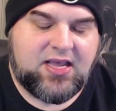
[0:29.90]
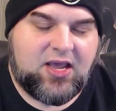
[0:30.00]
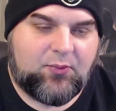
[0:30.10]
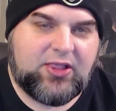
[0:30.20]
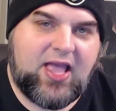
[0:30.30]

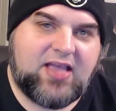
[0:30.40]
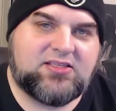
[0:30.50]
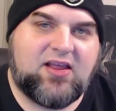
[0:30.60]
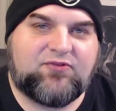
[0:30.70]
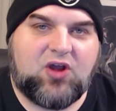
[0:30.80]
We
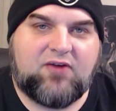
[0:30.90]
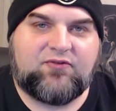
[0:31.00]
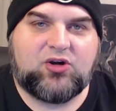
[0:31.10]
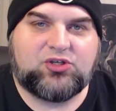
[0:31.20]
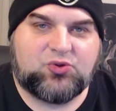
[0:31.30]
last left off
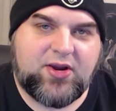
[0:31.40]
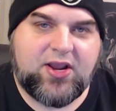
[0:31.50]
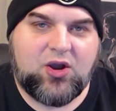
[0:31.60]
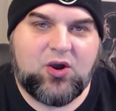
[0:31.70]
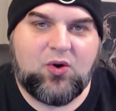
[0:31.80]
our
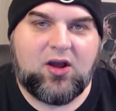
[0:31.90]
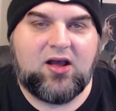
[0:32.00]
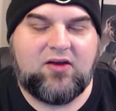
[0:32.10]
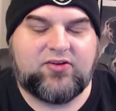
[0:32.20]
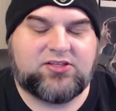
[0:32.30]
trio
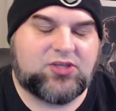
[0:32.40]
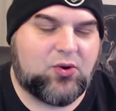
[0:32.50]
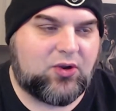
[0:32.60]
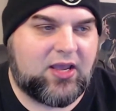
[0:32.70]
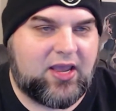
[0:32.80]
of
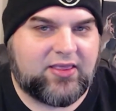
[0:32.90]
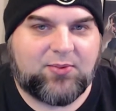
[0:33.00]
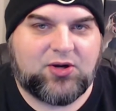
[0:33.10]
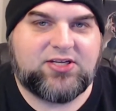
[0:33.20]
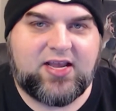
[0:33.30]
Ahsoka and the
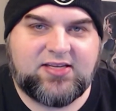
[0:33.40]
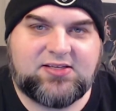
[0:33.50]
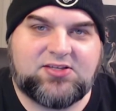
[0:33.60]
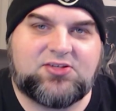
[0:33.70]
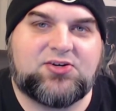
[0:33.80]
Martez
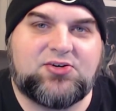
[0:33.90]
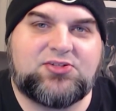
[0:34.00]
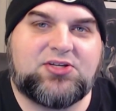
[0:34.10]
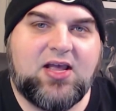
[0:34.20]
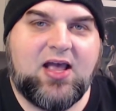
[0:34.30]

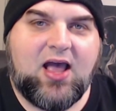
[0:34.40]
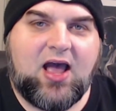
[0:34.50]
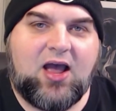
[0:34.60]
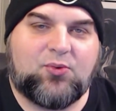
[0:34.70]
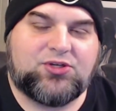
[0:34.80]
sisters.
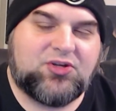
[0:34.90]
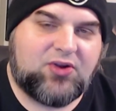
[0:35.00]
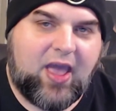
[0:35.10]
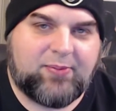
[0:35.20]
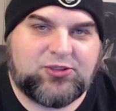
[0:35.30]
Uh, are still
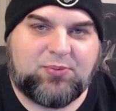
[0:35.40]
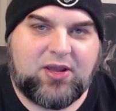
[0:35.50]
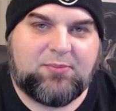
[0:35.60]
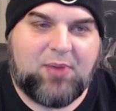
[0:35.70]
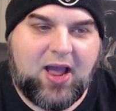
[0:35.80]
captured
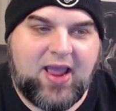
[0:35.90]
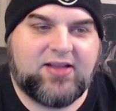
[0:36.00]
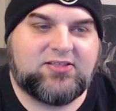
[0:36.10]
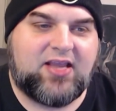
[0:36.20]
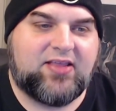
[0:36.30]
by the
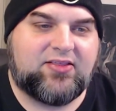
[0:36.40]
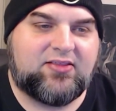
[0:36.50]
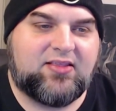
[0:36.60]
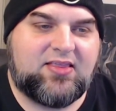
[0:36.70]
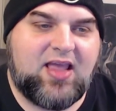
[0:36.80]
Pikes,
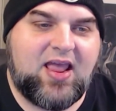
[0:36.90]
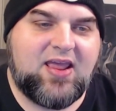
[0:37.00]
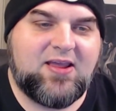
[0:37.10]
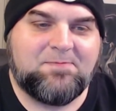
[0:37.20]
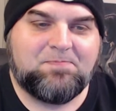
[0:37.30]
and
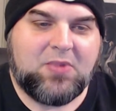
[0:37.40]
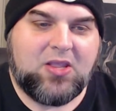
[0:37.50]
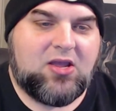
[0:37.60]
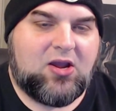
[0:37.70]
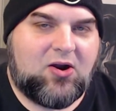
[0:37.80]
they
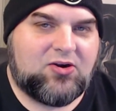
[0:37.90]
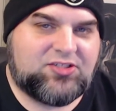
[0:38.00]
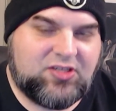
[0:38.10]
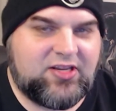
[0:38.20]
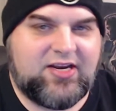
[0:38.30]
are
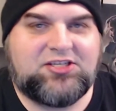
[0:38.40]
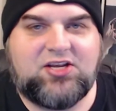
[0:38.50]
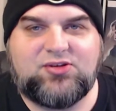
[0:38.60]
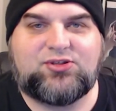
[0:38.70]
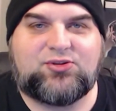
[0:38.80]
still at each
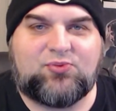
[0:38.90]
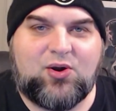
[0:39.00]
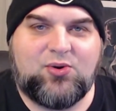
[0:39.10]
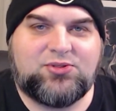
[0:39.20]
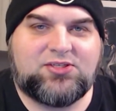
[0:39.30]
other's
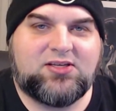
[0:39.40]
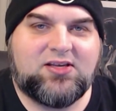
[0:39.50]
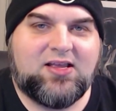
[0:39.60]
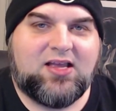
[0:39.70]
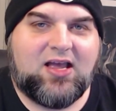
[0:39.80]
throats
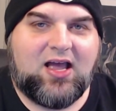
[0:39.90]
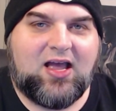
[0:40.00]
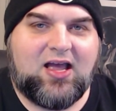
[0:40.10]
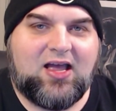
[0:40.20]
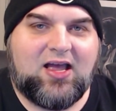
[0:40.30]

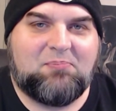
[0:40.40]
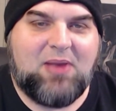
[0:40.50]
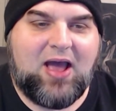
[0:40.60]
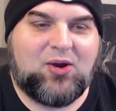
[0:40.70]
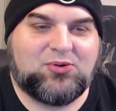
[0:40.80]
uh,
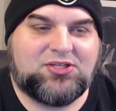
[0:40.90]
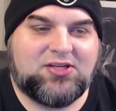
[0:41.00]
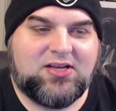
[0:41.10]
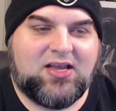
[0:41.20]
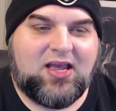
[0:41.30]
about
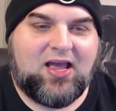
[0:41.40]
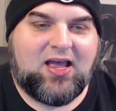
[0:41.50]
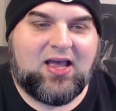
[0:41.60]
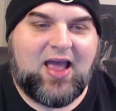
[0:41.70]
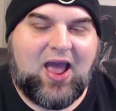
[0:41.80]

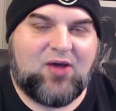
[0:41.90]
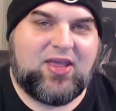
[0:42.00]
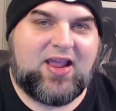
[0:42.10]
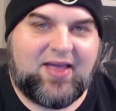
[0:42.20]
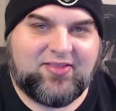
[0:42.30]
uh, how
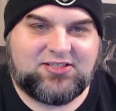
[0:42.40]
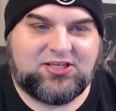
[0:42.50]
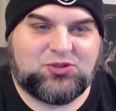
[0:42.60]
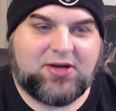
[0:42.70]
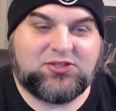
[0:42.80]
they got in this
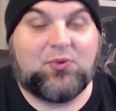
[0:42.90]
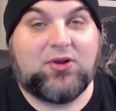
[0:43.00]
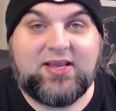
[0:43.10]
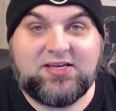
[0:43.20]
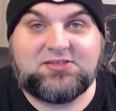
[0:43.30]
situation. Well,
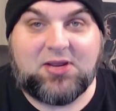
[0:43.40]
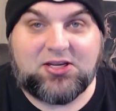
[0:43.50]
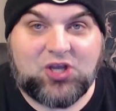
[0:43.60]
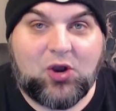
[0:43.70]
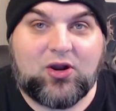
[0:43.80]
at least
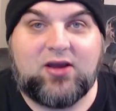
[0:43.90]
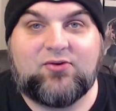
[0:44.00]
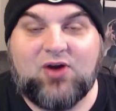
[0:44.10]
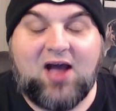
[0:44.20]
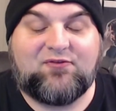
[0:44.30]
Ahsoka
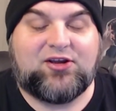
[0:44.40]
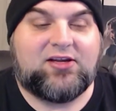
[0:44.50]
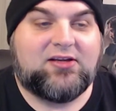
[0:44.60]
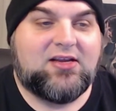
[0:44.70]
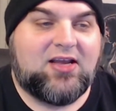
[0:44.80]
and
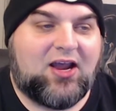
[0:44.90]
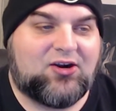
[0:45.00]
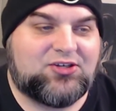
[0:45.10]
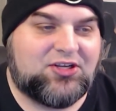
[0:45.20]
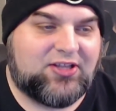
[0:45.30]
Rafa
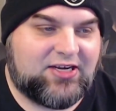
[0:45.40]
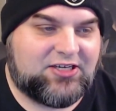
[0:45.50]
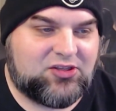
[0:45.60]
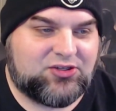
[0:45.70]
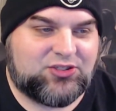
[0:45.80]
are still at each
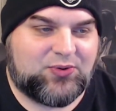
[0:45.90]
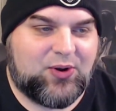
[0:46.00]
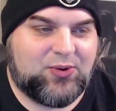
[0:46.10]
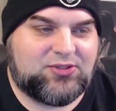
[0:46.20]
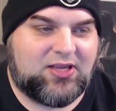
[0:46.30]
other's
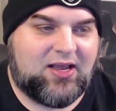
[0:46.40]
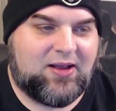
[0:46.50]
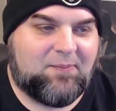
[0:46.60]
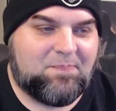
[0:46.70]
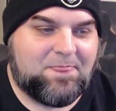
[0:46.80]
throats.
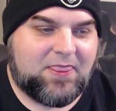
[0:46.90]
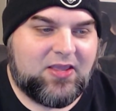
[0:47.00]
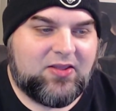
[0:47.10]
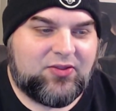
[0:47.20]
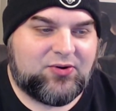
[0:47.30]
Um,
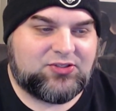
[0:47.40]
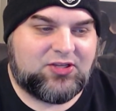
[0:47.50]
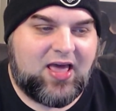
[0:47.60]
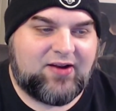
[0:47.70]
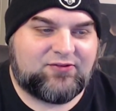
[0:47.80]
there's a
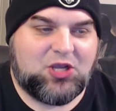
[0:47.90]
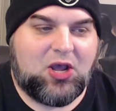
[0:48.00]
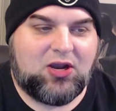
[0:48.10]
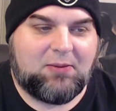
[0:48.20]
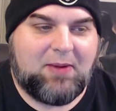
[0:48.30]
lot of
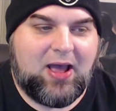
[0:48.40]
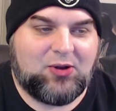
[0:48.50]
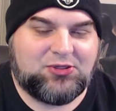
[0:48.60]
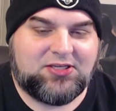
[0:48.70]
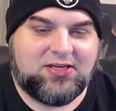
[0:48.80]
talk
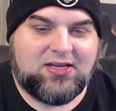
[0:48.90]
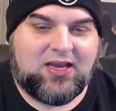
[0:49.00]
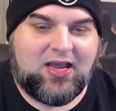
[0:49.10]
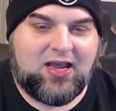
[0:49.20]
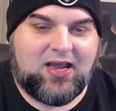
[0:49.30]
about
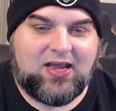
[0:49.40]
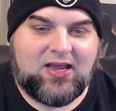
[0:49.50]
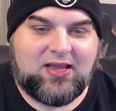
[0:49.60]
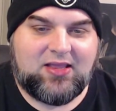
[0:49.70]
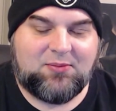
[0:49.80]

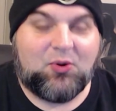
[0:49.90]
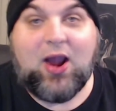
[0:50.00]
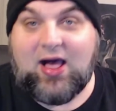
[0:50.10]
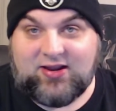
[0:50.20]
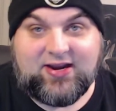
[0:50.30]
uh, the
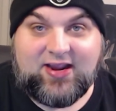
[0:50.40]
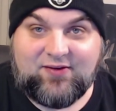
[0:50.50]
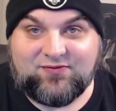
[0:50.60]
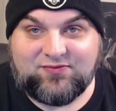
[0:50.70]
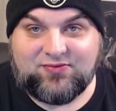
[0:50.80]
morality
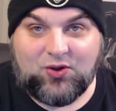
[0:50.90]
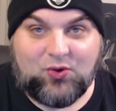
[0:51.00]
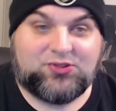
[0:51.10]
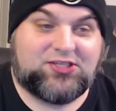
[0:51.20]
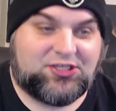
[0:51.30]
of the
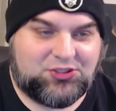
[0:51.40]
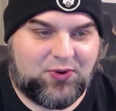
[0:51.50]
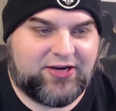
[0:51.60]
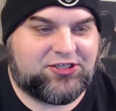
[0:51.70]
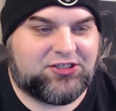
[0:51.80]
whole
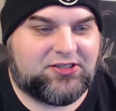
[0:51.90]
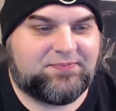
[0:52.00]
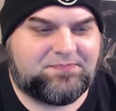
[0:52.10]
situation.